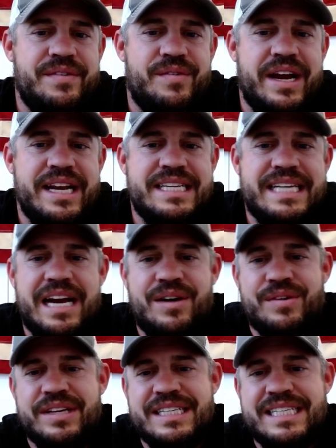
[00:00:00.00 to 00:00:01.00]
Write it
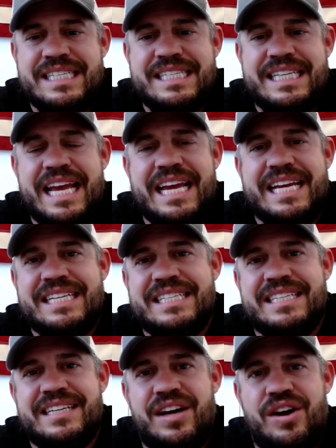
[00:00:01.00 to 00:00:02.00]
down, say
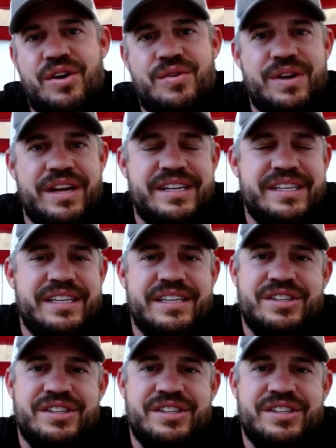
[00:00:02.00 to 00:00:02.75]
it, own it.